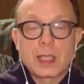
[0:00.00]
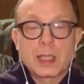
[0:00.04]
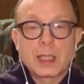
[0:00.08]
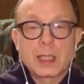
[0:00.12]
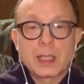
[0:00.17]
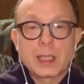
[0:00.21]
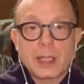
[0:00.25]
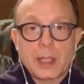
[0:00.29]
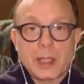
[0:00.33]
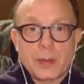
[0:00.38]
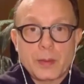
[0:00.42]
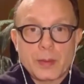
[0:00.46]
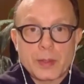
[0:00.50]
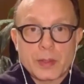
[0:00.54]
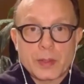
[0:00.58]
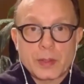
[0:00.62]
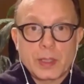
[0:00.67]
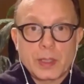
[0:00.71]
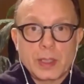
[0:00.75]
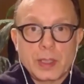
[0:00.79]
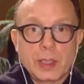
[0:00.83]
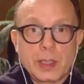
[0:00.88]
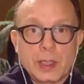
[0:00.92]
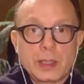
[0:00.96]
Like I was
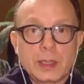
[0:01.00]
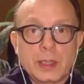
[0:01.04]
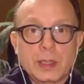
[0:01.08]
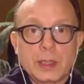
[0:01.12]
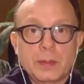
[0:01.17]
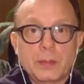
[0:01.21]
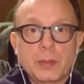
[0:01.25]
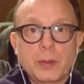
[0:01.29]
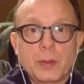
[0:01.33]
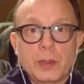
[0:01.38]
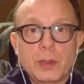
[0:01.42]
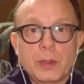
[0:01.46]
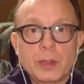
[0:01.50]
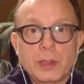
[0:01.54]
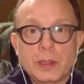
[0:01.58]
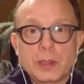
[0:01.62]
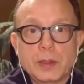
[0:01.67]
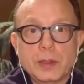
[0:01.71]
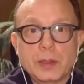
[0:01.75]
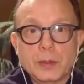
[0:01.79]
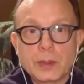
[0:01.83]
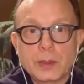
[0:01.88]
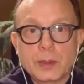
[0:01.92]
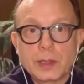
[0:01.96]
trying to point
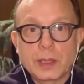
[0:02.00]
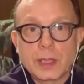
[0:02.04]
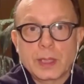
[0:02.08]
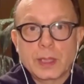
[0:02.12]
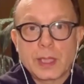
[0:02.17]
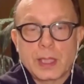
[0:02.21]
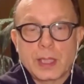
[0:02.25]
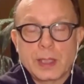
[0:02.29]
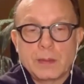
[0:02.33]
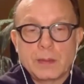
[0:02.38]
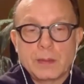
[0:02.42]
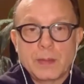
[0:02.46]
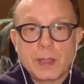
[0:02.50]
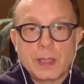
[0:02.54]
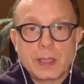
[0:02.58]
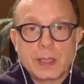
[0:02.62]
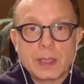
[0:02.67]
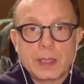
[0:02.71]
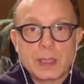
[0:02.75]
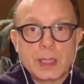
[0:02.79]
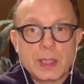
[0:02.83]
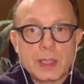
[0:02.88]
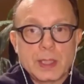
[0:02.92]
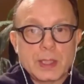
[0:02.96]
to in the guided
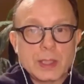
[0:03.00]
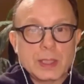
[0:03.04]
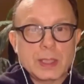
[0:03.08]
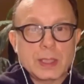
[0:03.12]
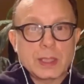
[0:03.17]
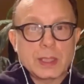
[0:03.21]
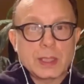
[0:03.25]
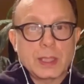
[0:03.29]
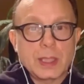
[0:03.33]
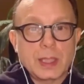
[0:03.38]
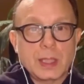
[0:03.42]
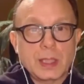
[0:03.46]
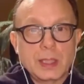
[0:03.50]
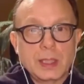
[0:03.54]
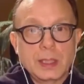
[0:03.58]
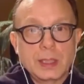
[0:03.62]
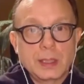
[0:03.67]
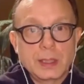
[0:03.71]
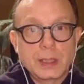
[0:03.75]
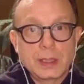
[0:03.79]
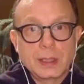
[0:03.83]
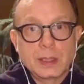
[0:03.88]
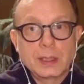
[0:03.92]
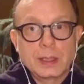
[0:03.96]
meditation tonight,
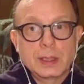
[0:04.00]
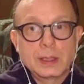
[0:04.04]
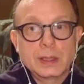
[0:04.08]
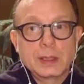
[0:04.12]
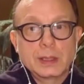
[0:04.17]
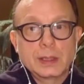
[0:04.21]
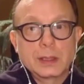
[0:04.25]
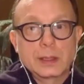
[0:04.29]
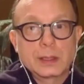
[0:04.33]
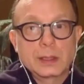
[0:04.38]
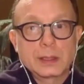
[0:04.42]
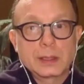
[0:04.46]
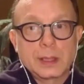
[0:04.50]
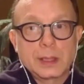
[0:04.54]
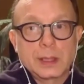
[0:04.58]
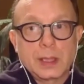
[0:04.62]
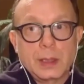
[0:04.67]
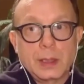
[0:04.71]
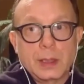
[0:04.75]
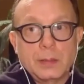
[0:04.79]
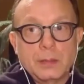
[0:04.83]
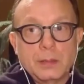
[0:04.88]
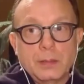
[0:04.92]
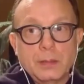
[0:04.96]

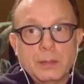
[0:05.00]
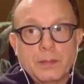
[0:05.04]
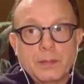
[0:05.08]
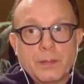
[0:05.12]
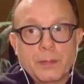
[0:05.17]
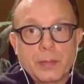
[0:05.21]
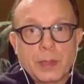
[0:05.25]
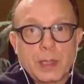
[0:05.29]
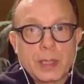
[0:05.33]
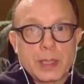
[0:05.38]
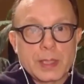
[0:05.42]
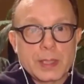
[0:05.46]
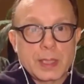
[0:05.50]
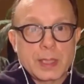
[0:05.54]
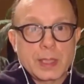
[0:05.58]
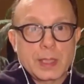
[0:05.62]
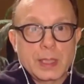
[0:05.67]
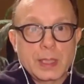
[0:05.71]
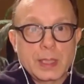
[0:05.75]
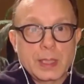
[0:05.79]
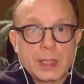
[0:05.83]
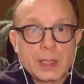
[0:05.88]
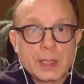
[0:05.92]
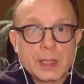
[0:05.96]
some
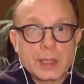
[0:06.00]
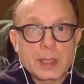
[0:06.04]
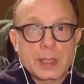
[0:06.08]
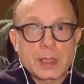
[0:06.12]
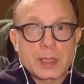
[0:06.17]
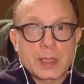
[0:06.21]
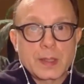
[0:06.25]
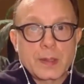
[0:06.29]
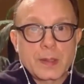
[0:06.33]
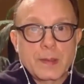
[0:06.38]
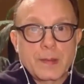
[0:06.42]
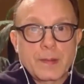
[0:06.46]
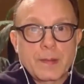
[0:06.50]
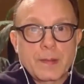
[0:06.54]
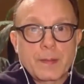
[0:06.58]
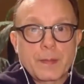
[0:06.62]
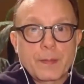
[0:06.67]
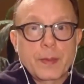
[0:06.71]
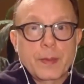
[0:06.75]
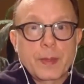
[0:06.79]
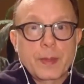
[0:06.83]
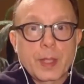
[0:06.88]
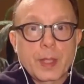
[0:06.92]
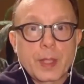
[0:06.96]
pleasantness,
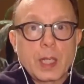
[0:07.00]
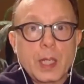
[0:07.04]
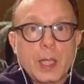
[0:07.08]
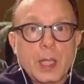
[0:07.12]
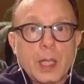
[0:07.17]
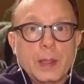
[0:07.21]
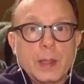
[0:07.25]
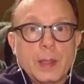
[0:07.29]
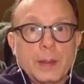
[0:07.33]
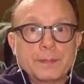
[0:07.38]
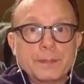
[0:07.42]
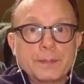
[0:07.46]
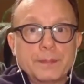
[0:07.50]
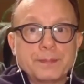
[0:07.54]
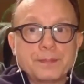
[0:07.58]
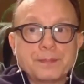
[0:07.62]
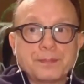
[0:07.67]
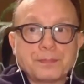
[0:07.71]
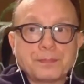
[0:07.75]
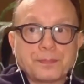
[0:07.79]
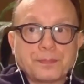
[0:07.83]
some